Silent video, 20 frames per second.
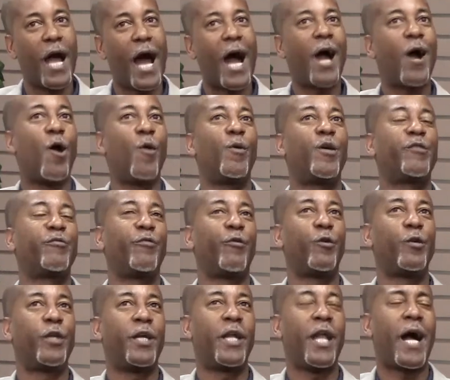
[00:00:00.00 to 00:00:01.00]
always
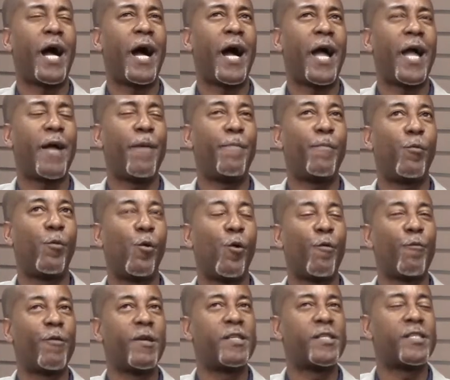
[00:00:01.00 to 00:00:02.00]
feel that I am
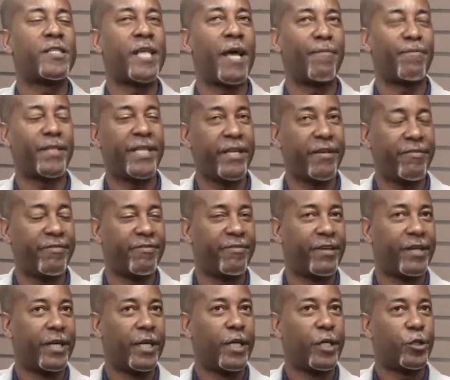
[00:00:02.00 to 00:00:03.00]
more receptive
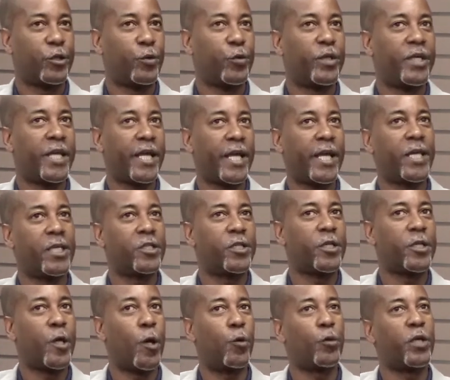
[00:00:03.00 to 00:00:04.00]
to kids to
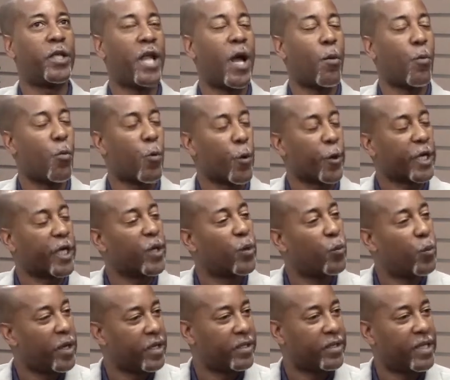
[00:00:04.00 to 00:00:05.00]
know that I'm
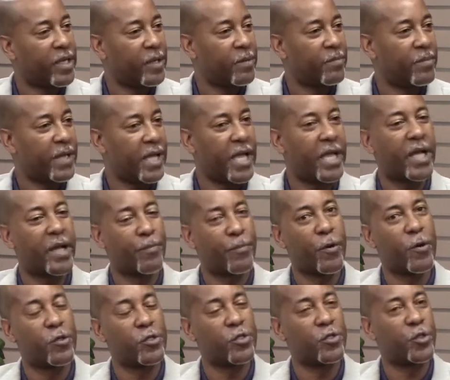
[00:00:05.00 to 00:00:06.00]
working with them in
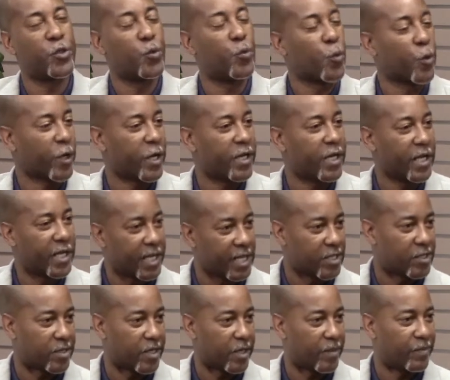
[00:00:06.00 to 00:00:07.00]
comparison to working
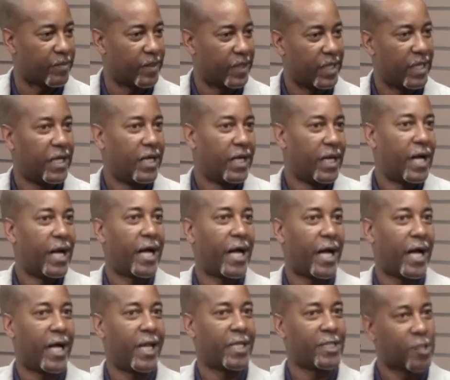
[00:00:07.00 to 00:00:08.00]
against them.
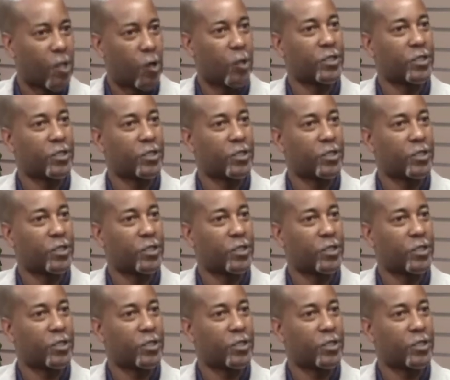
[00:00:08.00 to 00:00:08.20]
As long